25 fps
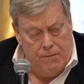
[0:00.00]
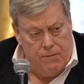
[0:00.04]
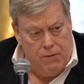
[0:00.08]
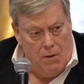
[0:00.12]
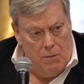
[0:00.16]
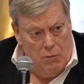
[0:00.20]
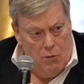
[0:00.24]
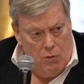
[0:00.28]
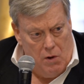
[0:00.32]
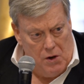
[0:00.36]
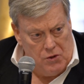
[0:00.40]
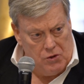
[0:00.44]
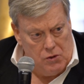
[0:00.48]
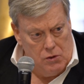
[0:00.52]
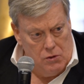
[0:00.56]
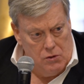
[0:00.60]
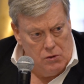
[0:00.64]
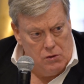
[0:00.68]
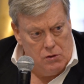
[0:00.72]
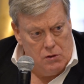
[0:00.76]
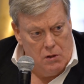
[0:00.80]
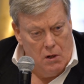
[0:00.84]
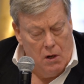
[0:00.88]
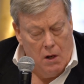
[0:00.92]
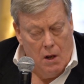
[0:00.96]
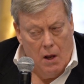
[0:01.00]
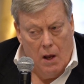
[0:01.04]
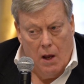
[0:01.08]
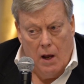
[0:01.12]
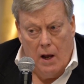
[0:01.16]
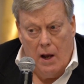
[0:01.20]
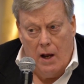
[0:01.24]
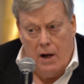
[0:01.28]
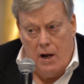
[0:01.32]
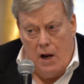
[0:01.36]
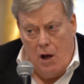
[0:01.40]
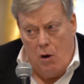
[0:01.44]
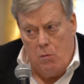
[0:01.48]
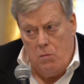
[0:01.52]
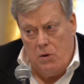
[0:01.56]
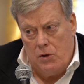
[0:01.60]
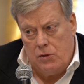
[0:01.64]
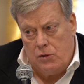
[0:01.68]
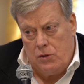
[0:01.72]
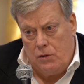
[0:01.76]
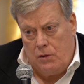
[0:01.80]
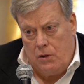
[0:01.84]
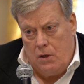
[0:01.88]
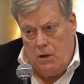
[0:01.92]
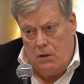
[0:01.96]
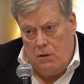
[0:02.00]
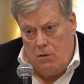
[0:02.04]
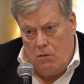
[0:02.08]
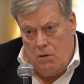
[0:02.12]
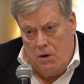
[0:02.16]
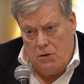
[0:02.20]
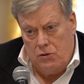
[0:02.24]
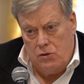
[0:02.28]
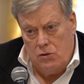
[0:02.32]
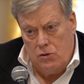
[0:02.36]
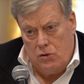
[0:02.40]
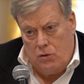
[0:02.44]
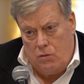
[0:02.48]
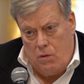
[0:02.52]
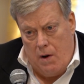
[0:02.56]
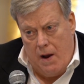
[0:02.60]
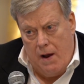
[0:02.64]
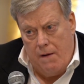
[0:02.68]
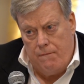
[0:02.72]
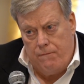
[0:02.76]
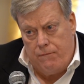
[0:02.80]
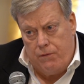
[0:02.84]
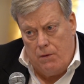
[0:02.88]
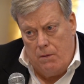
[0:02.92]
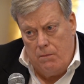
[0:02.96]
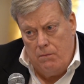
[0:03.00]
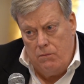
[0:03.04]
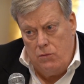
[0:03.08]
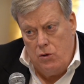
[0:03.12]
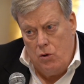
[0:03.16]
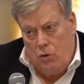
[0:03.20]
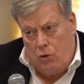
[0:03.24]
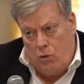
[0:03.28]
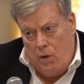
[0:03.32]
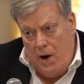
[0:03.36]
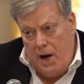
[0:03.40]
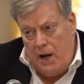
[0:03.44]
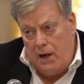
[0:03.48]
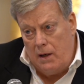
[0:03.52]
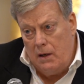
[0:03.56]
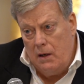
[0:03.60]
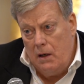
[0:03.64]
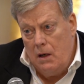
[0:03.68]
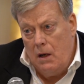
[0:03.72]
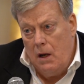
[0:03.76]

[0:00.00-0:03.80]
from the Russians, and how much can the Russians grab from Ukraine?